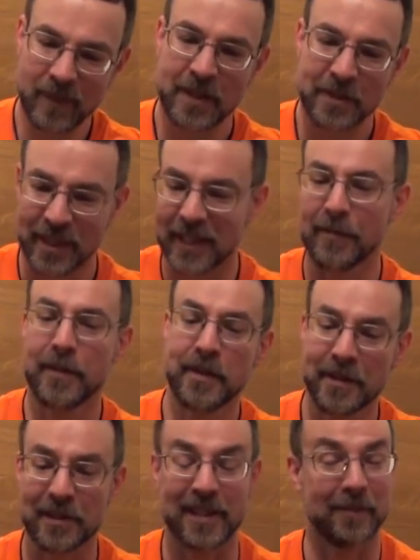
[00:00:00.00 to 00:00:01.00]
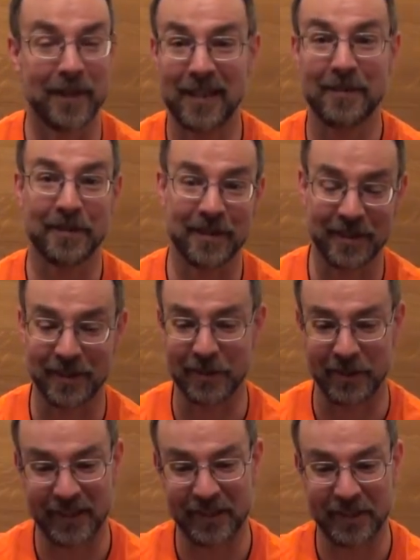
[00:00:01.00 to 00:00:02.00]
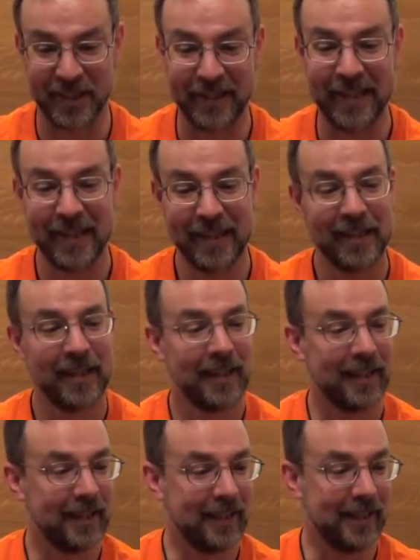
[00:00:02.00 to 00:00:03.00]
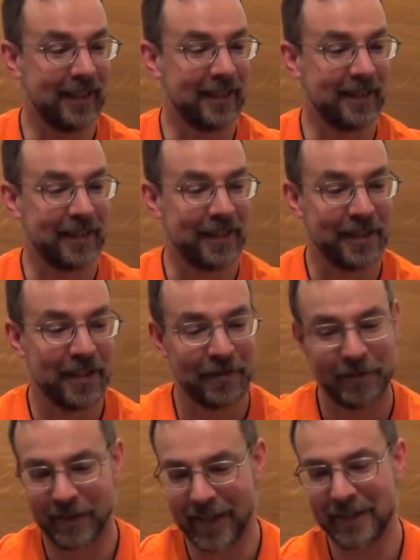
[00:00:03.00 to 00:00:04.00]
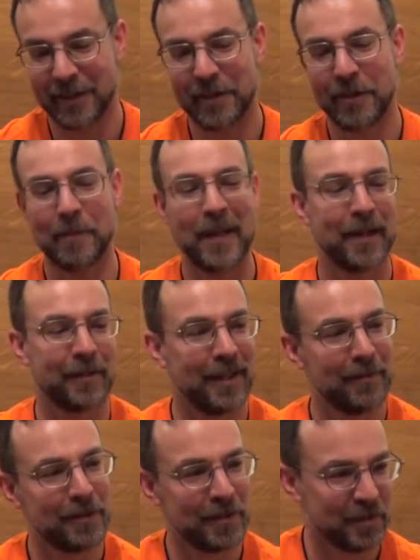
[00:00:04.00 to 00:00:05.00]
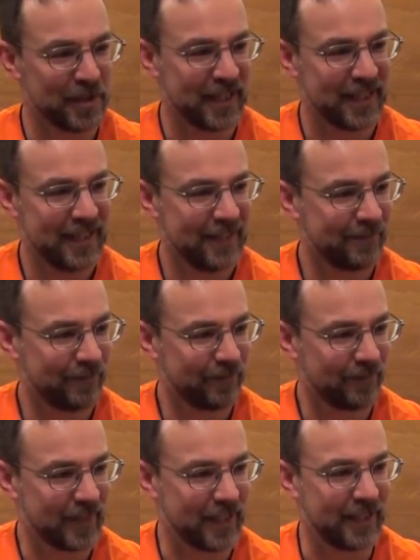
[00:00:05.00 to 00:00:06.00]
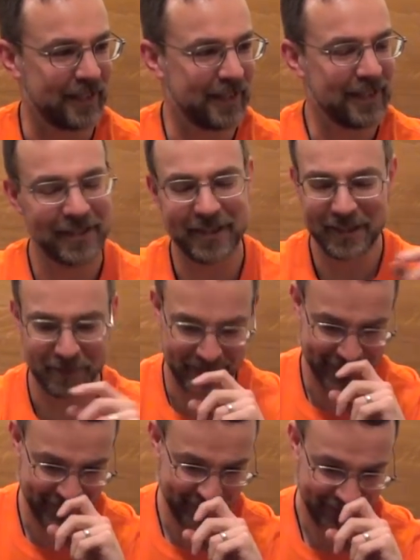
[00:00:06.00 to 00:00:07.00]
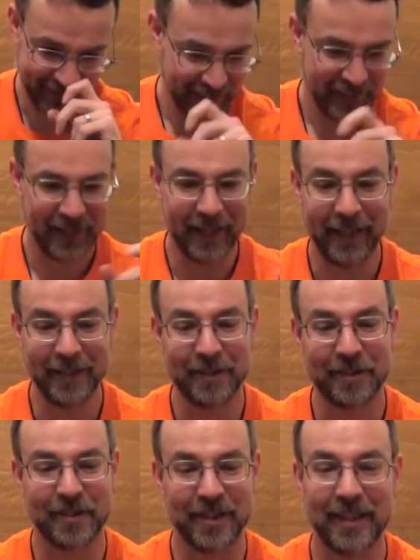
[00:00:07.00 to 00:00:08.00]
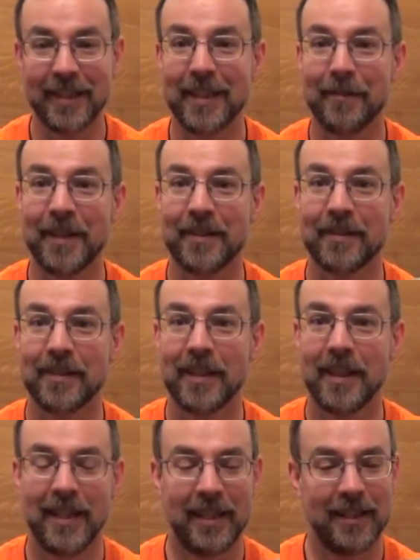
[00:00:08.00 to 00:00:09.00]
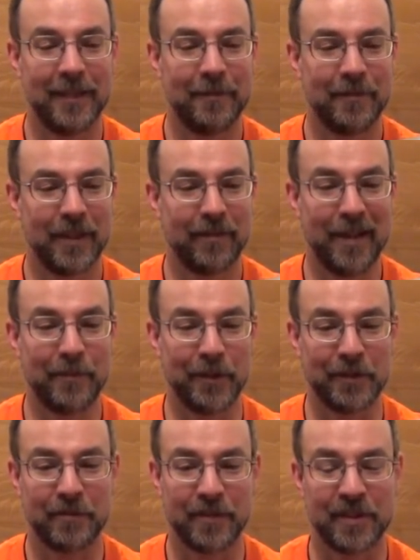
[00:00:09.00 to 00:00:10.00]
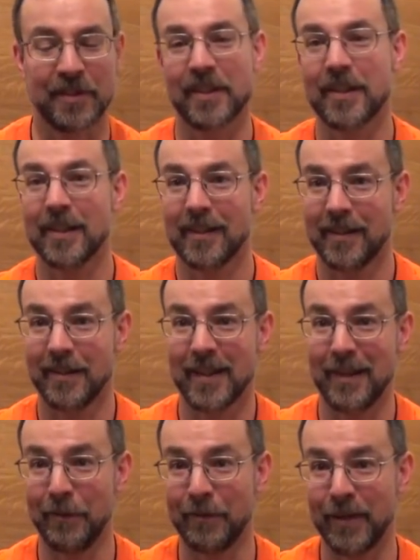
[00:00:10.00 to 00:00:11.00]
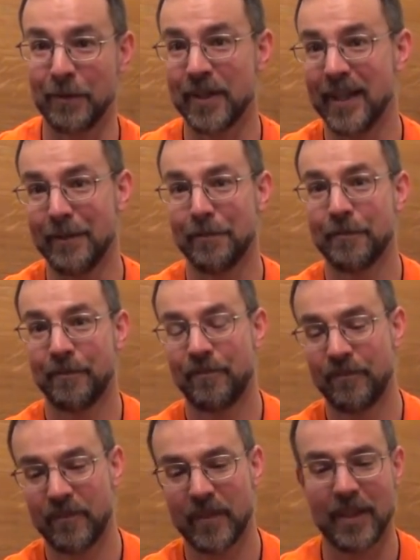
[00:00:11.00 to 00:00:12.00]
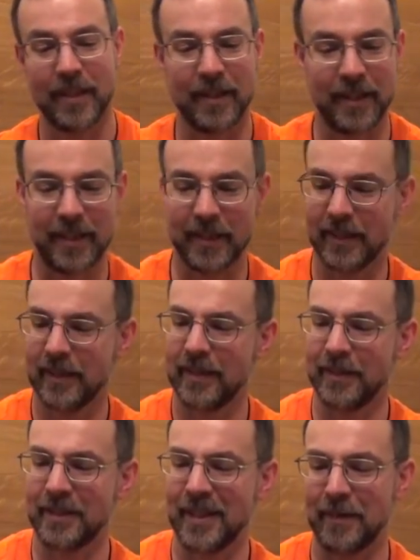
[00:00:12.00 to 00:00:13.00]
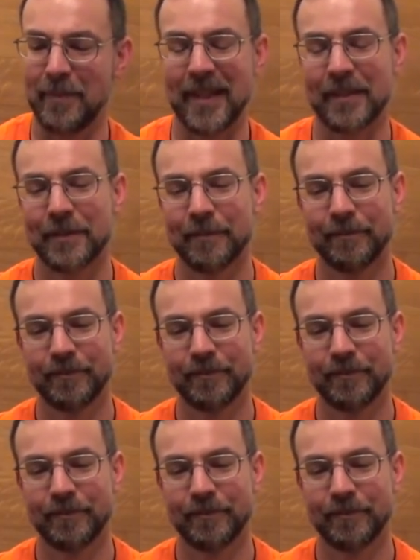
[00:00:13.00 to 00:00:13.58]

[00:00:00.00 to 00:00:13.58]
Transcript: So they get rid of the sling bar since it's not necessary. They lengthen the barrel ever so slightly, 9 centimeters, and they give it a ramrod, which the cavalry would have in the saddlebags.